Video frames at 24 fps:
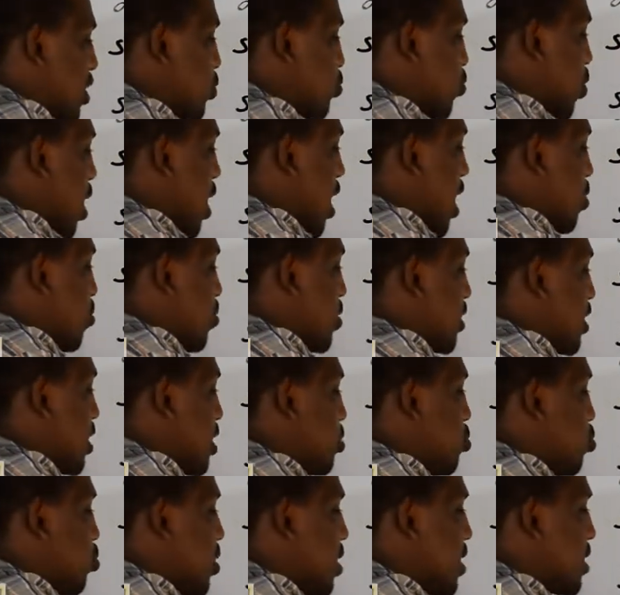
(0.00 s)
why I wanted
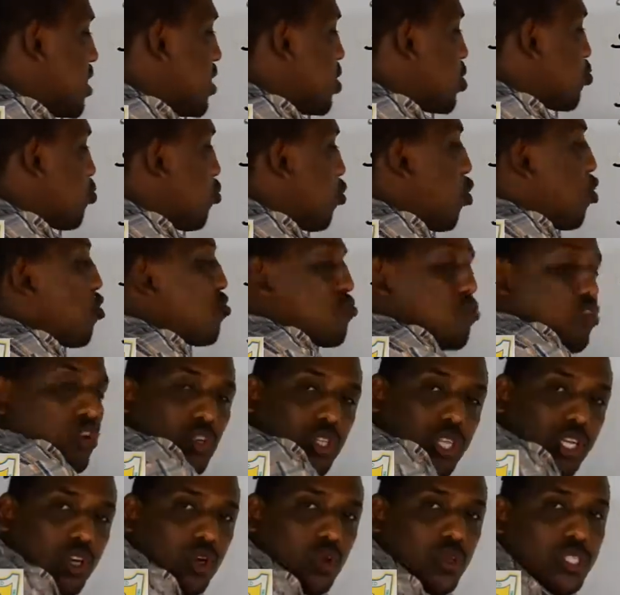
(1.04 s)
to get this 4, 4. The
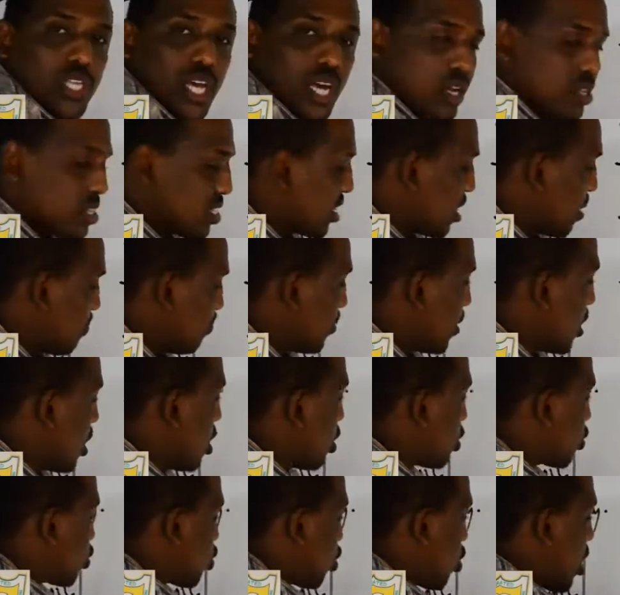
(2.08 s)
goats are the same.
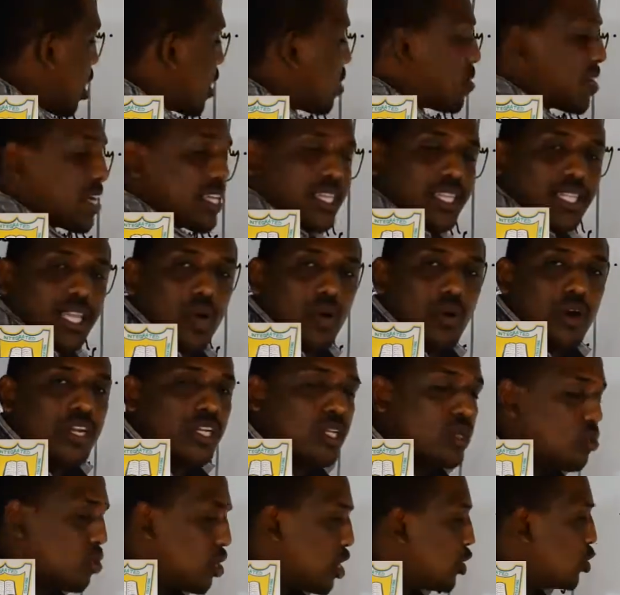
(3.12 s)
So I get now a
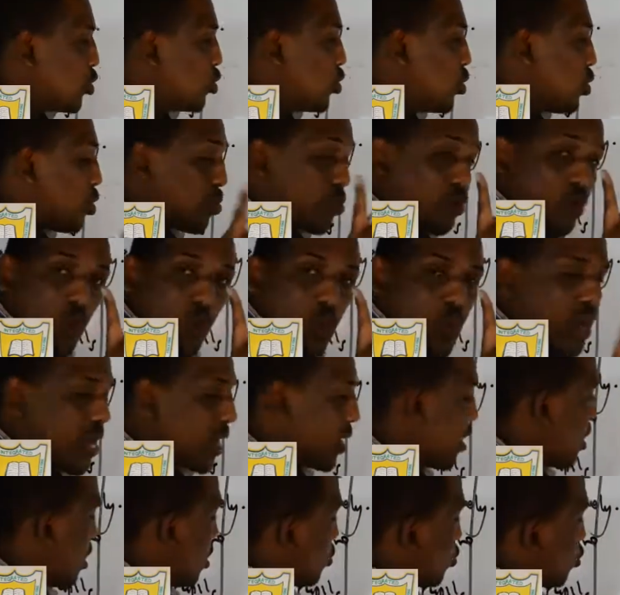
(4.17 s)
new ratio, you know 1.
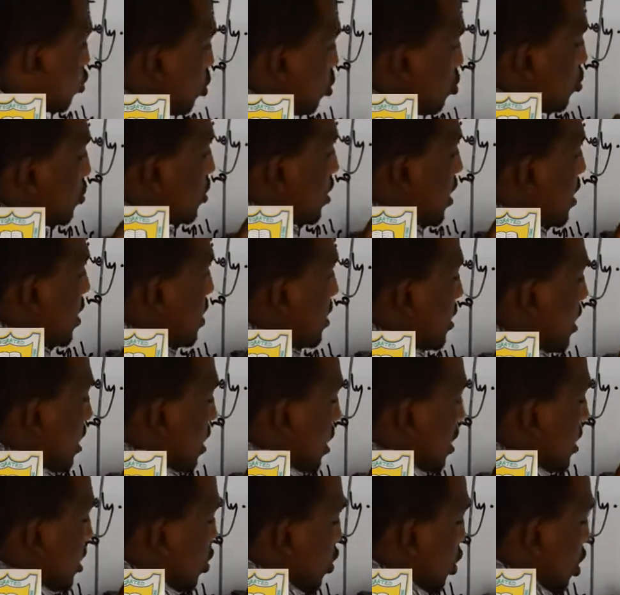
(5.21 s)
So you say
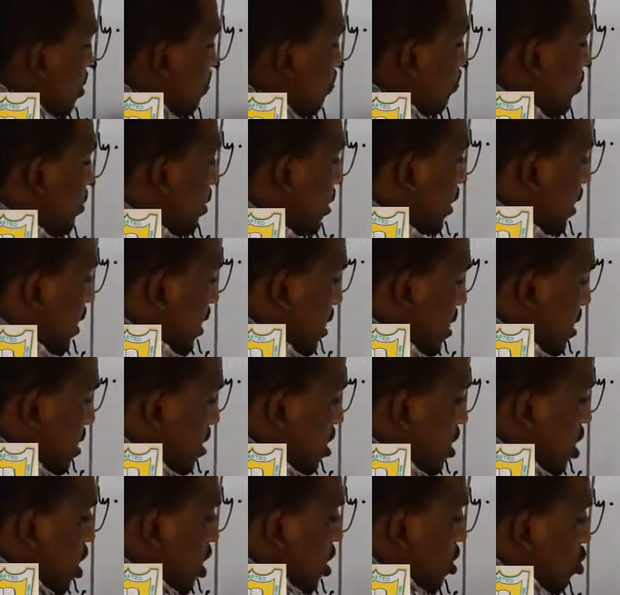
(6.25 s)
sheep 3,
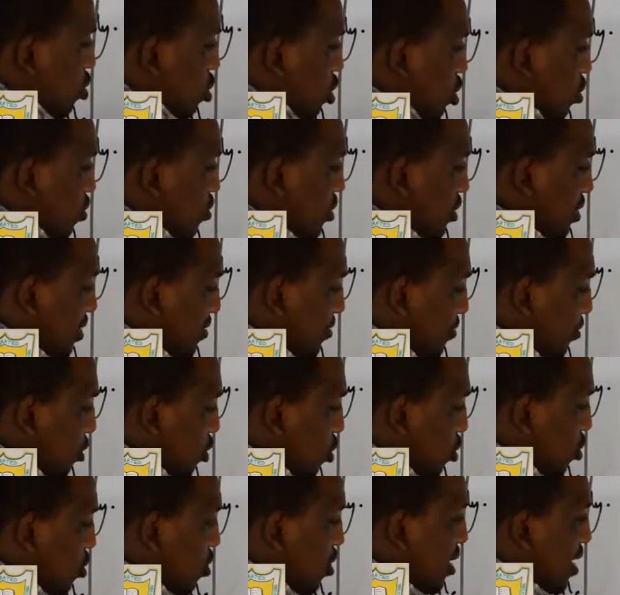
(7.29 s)
goat
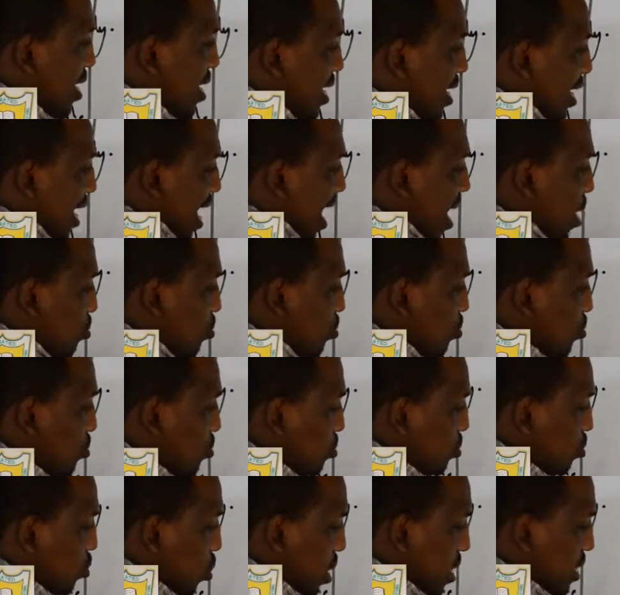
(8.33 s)
4, cow
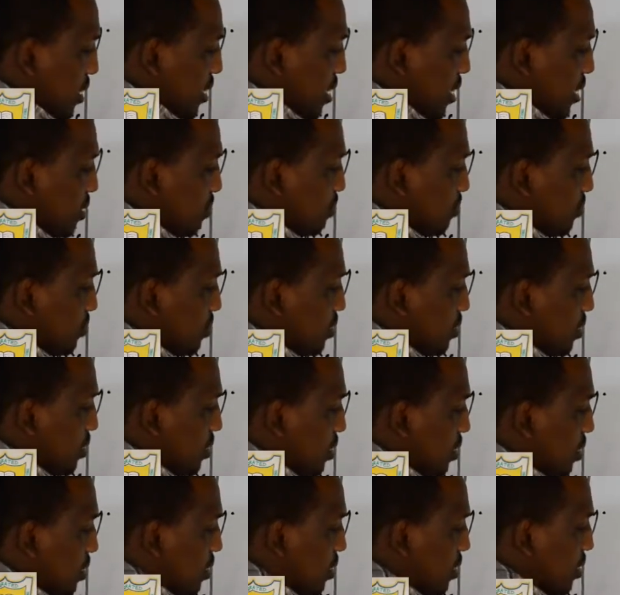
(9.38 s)
20.
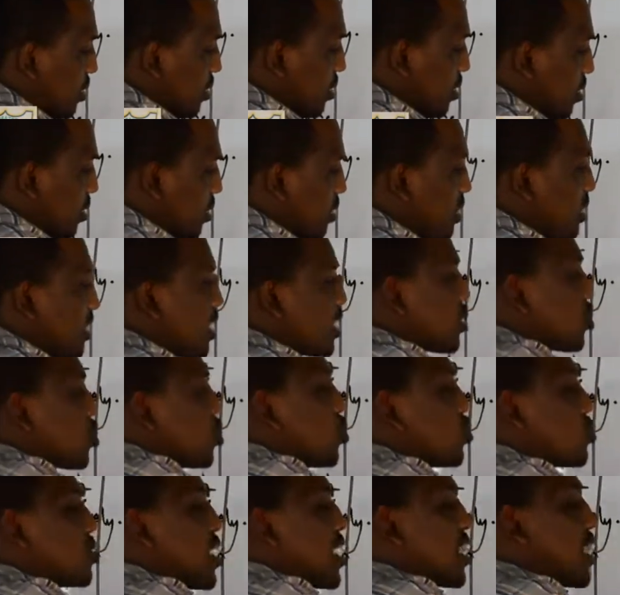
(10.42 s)
Then
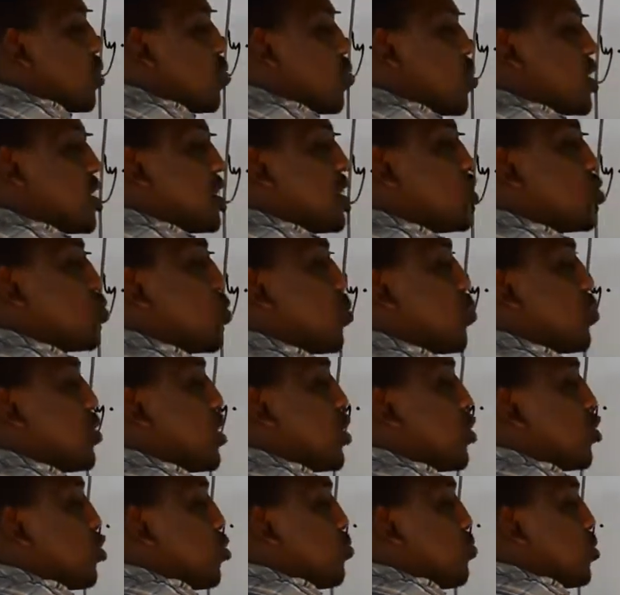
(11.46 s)
goes the other one. This one we
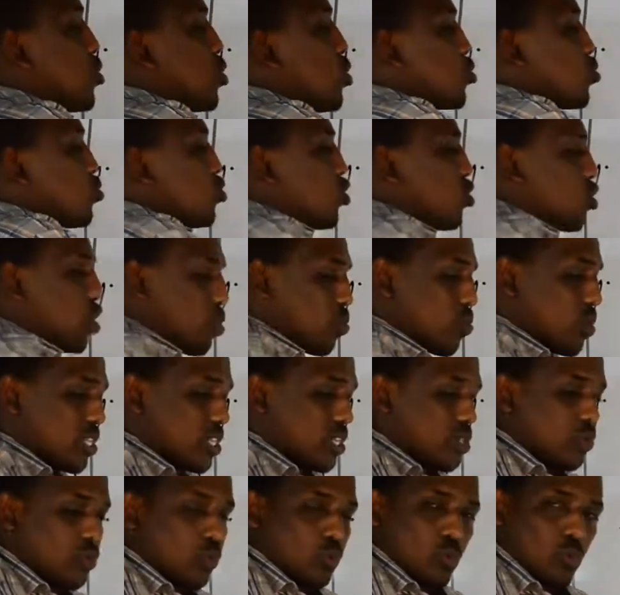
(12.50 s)
ignore because we only want
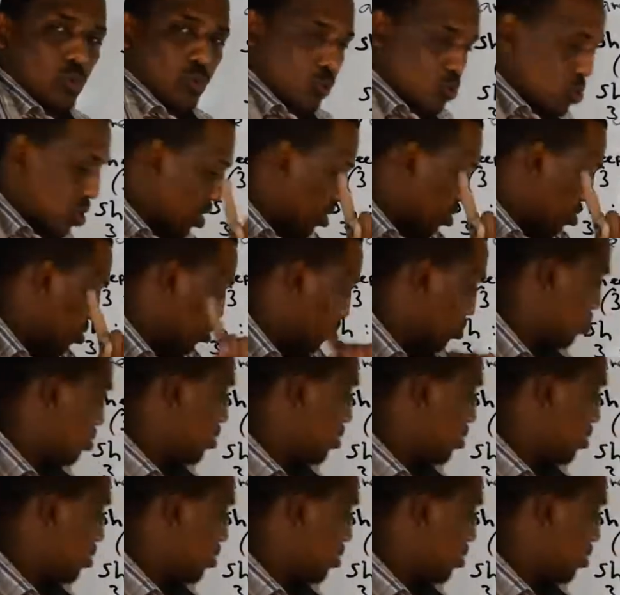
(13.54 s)
1 goat.